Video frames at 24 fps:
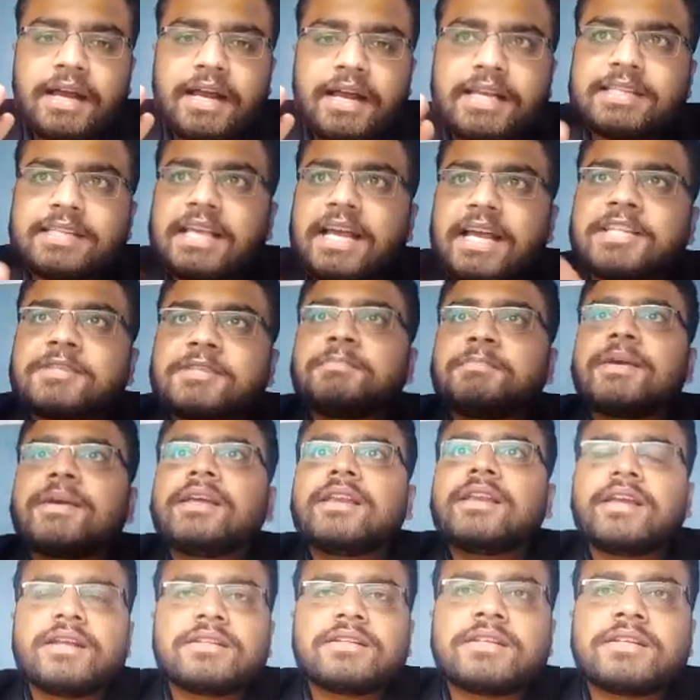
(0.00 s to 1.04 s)

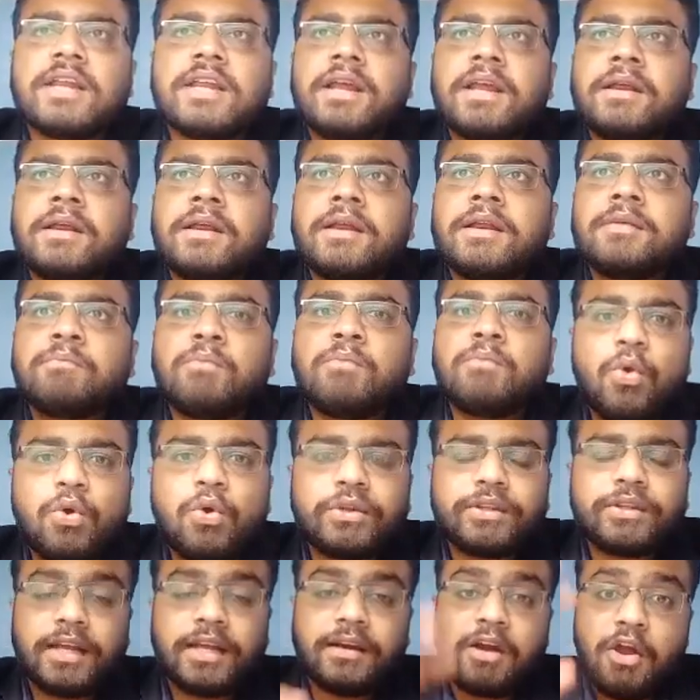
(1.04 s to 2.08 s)
experienced in more
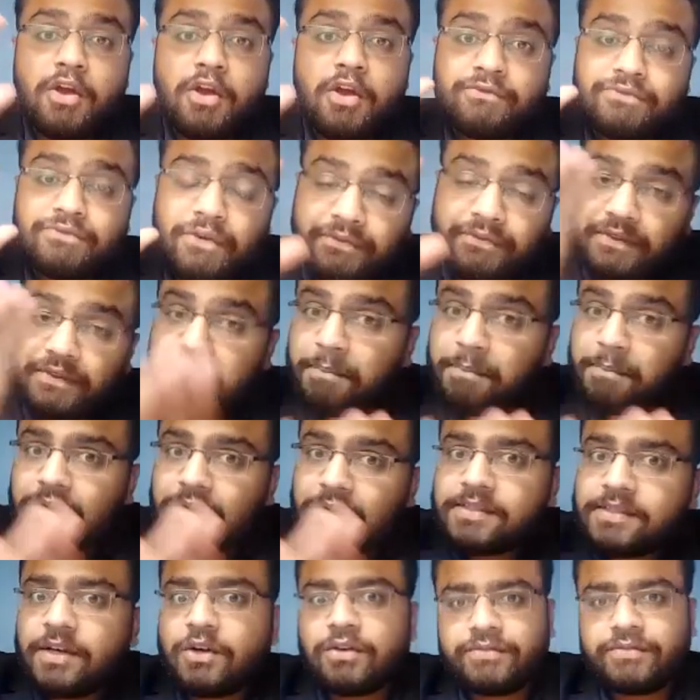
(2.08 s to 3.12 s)
than
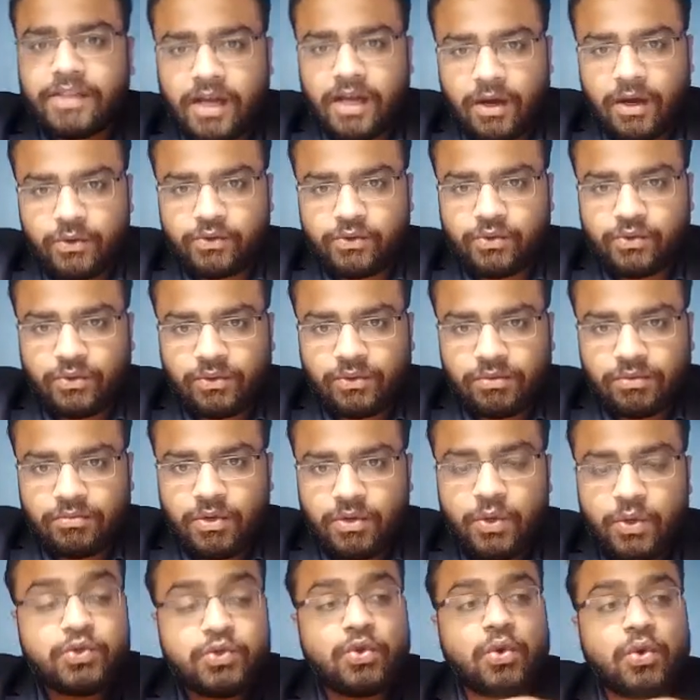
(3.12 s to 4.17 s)
50% of the household.
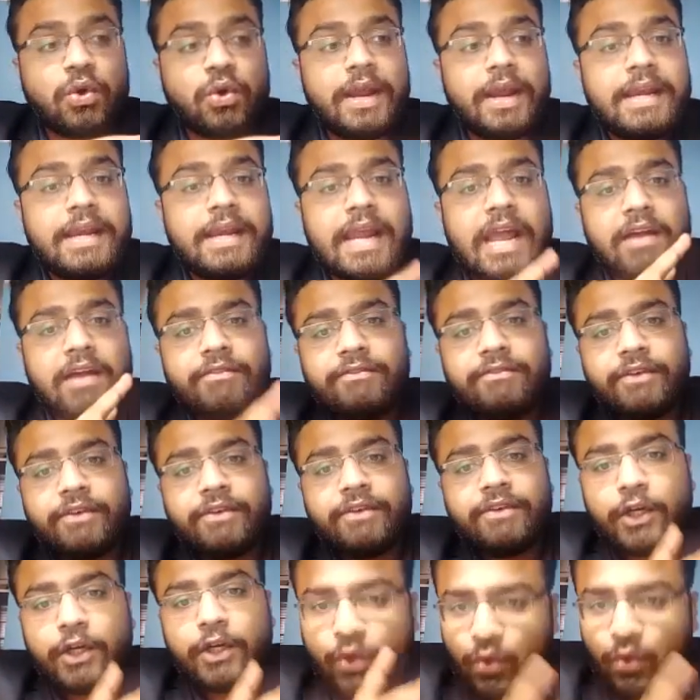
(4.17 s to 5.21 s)
So in every
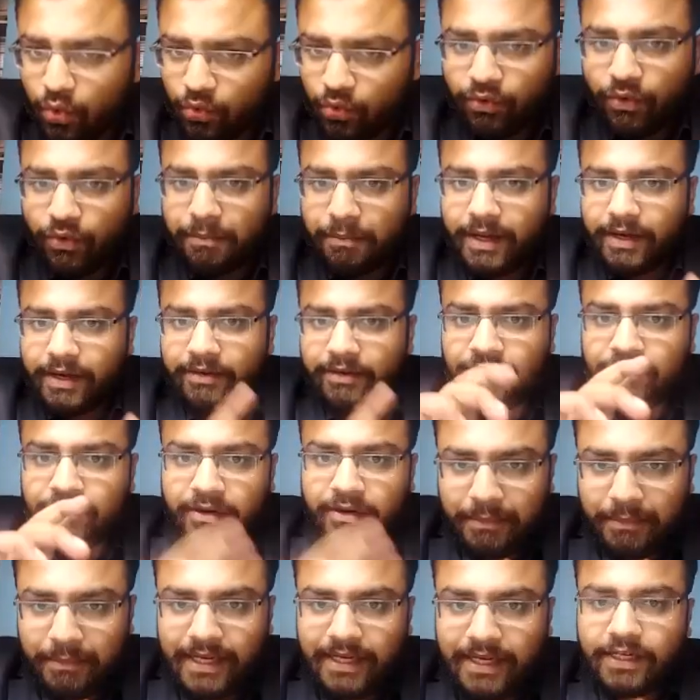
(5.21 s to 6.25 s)
two women we
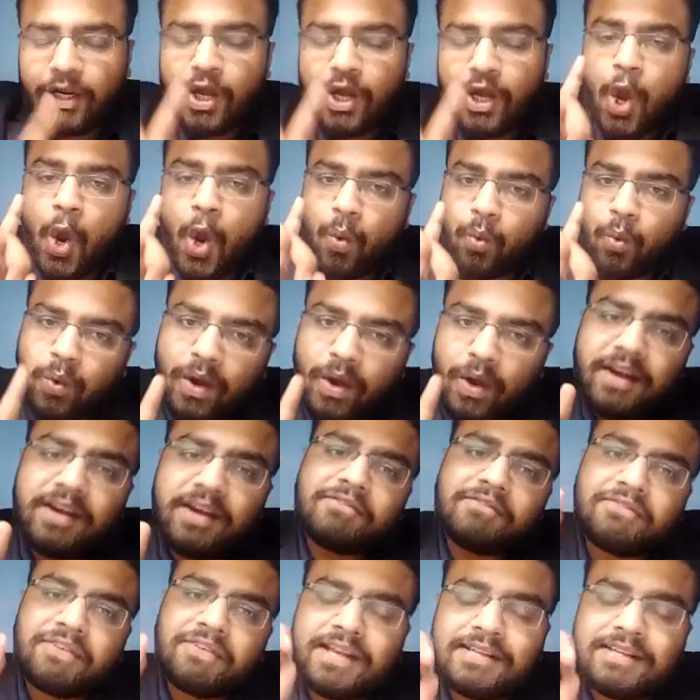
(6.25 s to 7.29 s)
meet, one
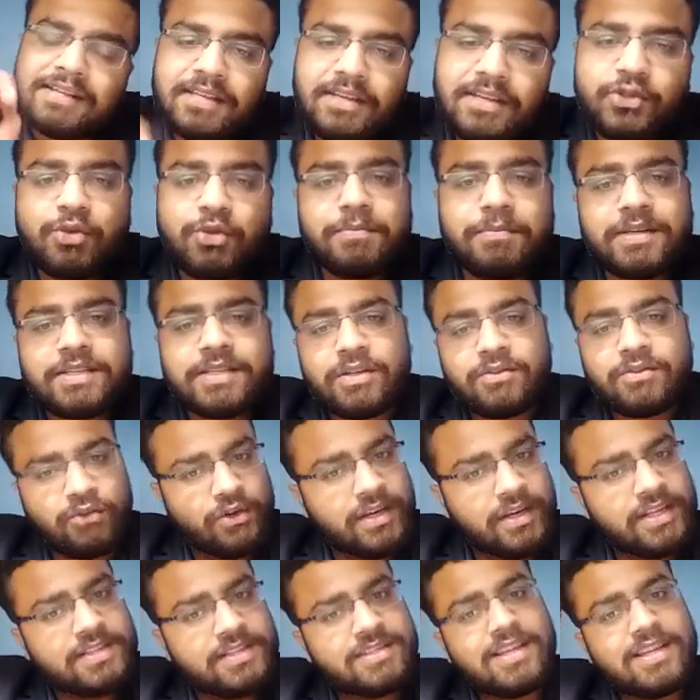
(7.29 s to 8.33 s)
faces domestic
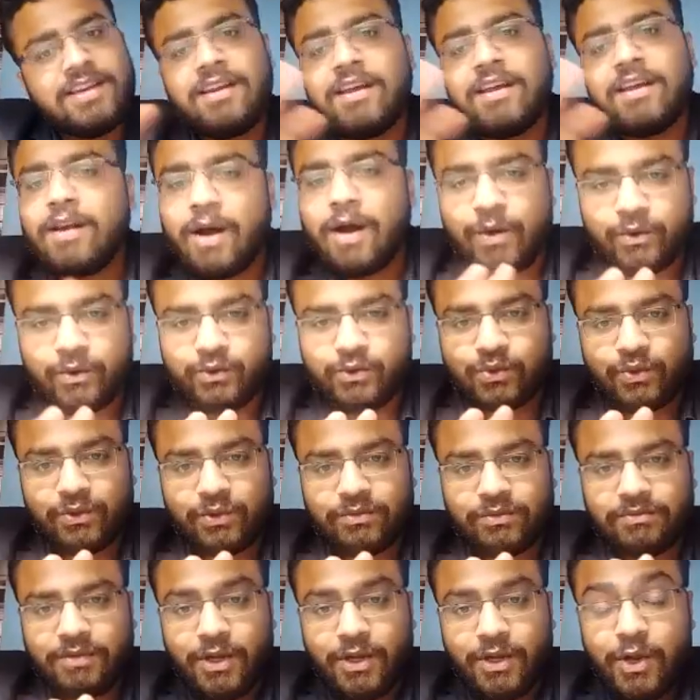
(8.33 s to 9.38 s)
violence in her household.
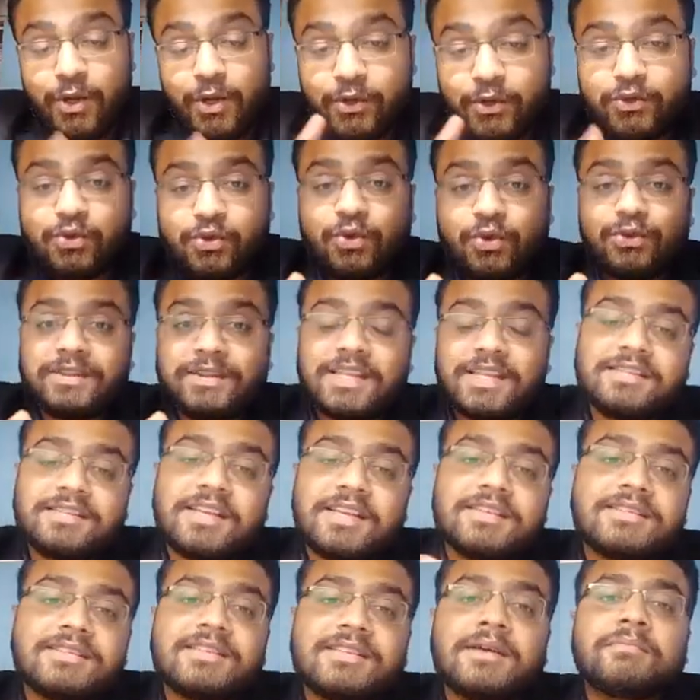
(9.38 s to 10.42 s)
So this
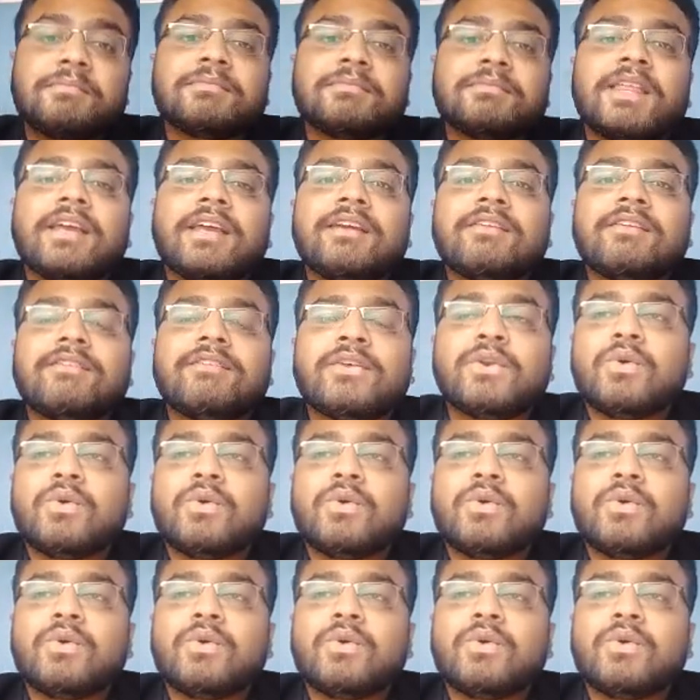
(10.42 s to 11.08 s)
is something,